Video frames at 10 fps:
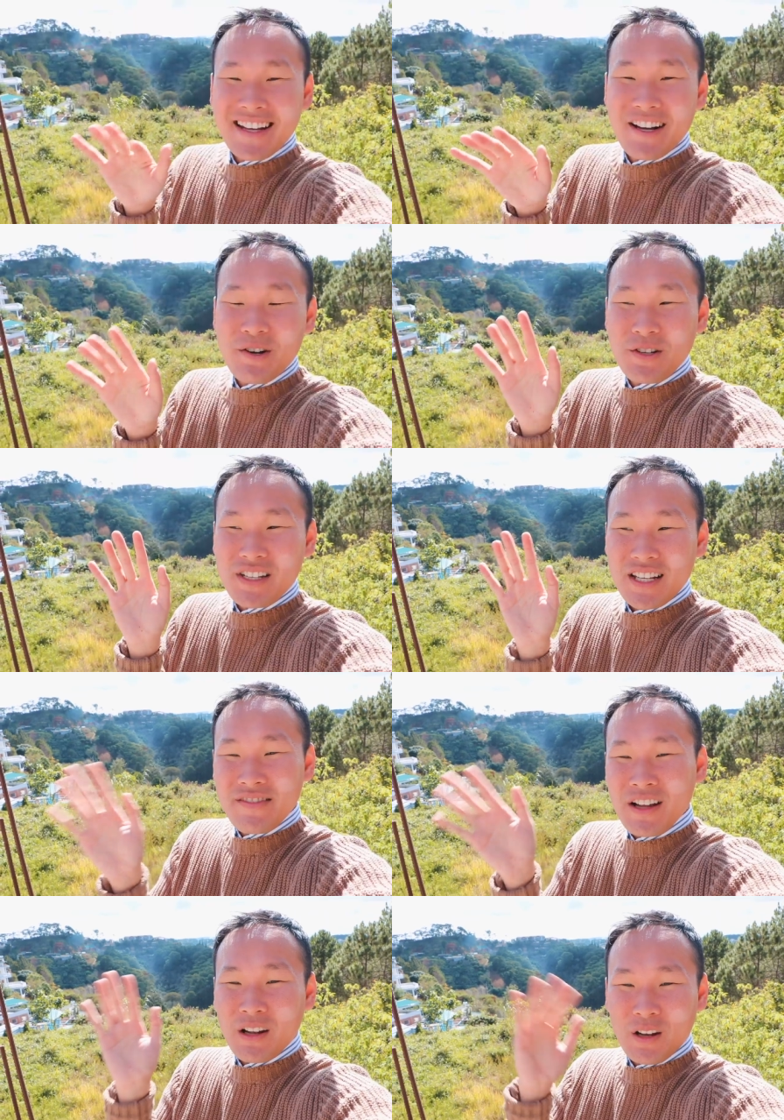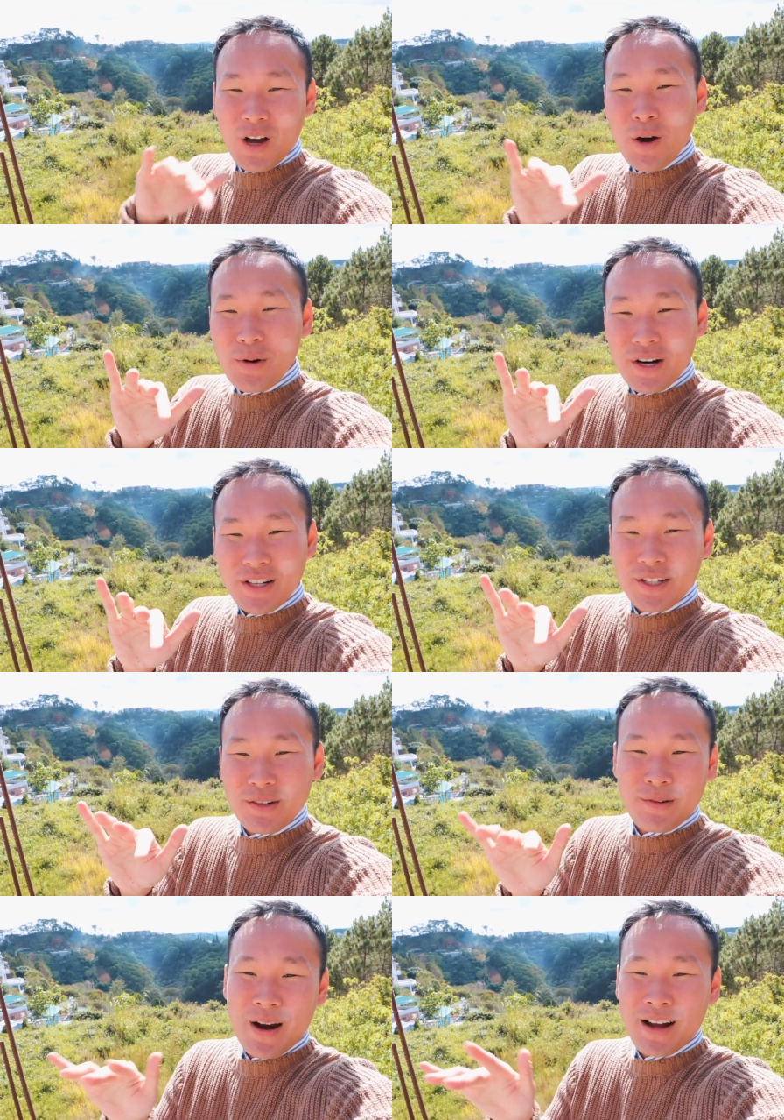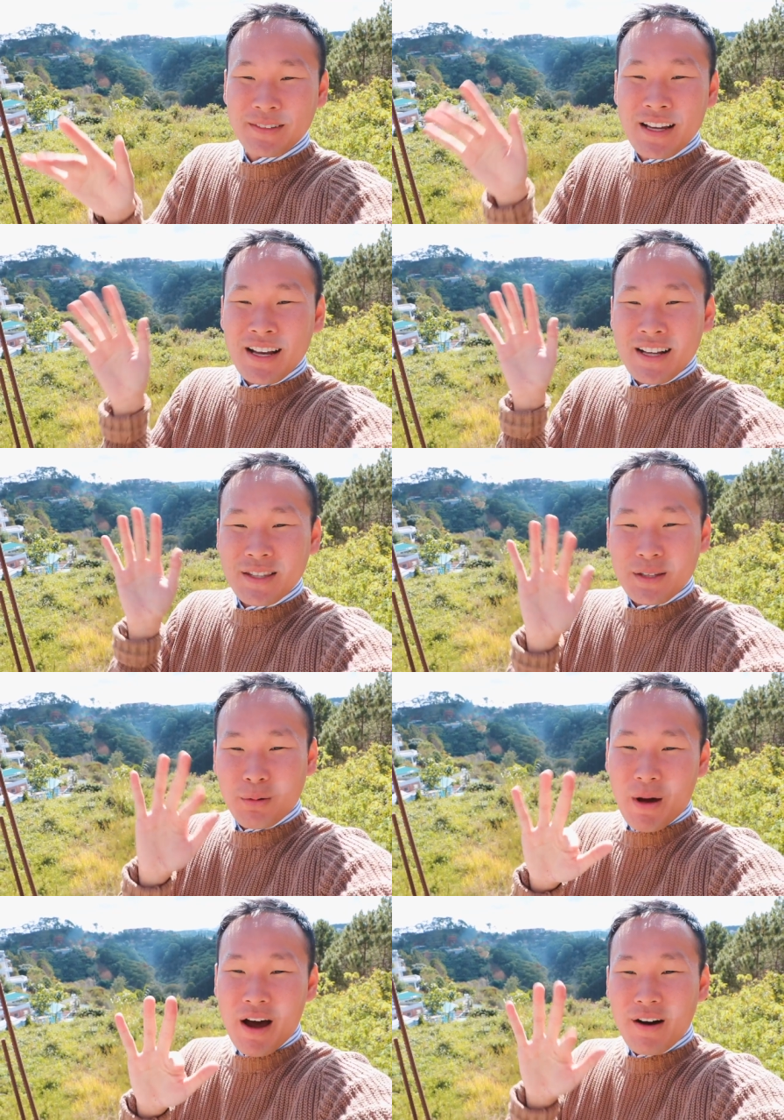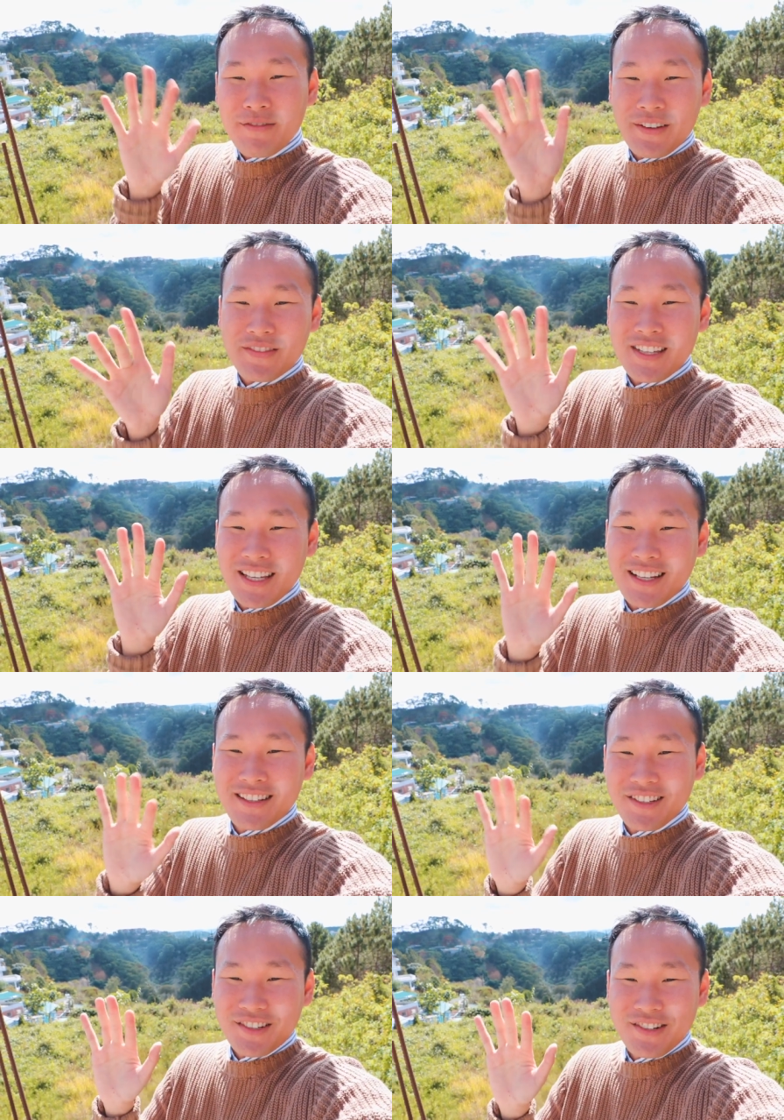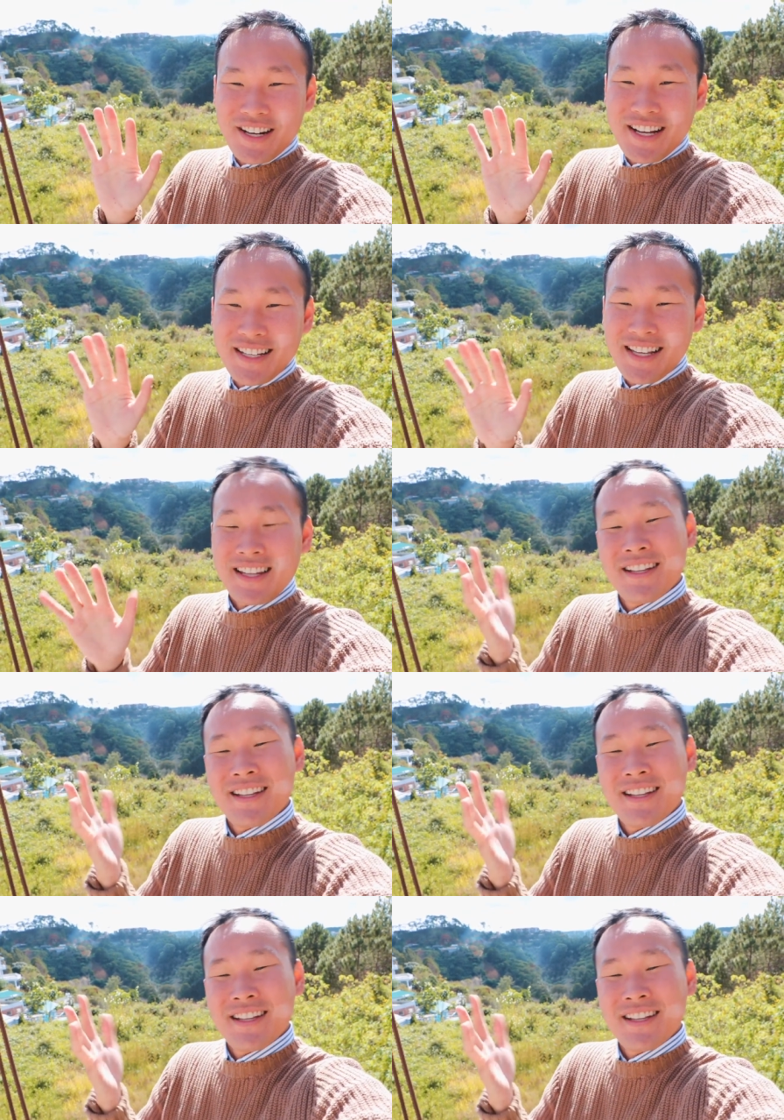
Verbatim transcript: it goes even lower to around 12 15 degrees and